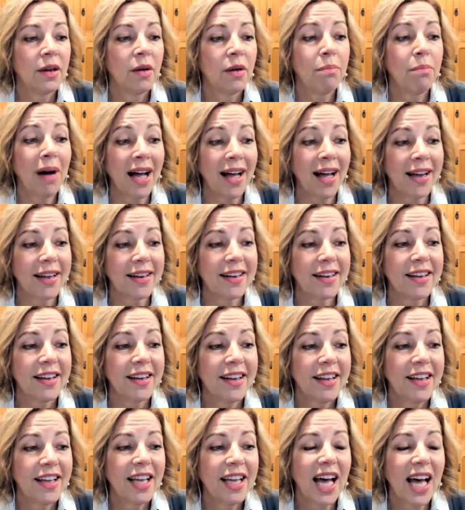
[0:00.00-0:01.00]
But
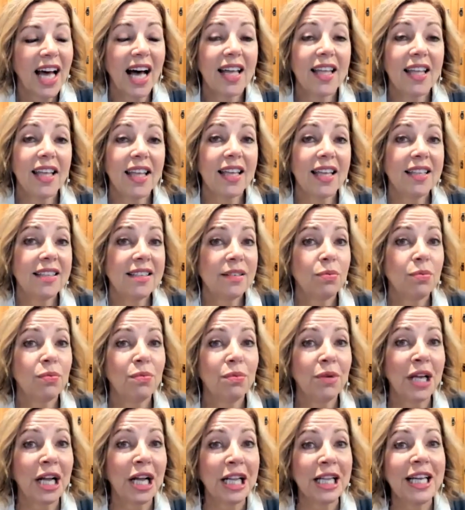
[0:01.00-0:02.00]
it's
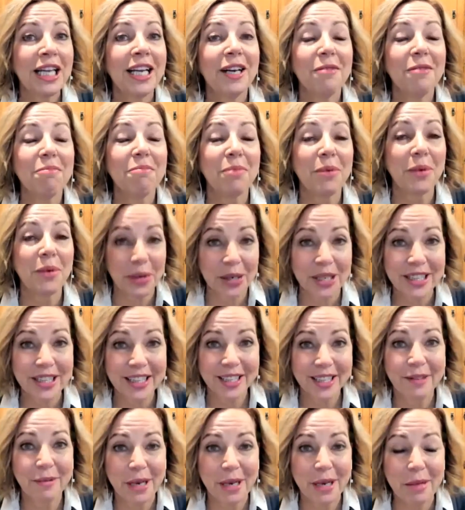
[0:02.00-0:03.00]
really important
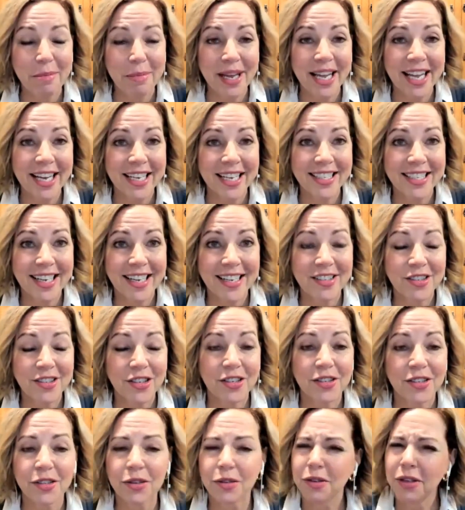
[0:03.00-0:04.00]
that we pay
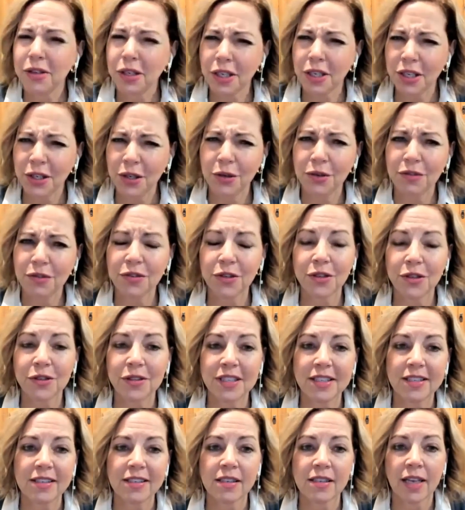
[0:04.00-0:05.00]
attention to, you've heard
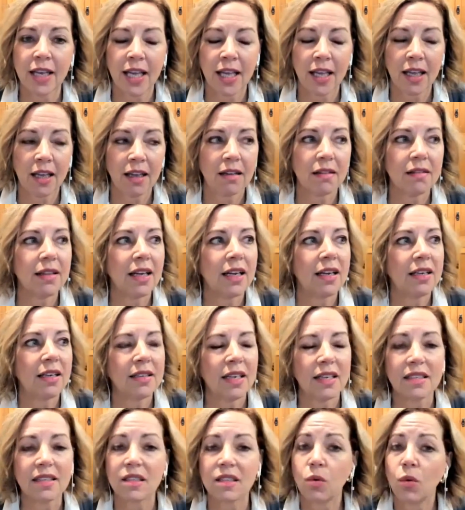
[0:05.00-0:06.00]
this saying that it
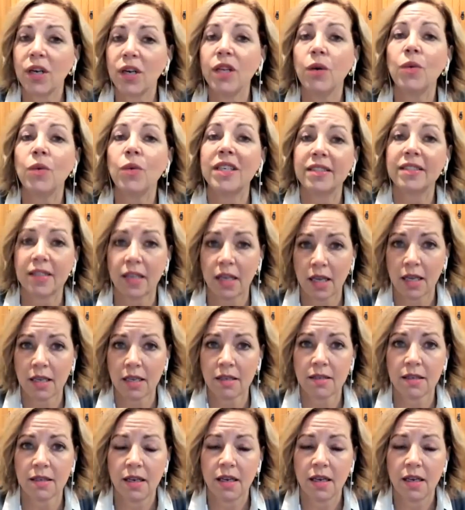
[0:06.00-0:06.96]
takes 21 days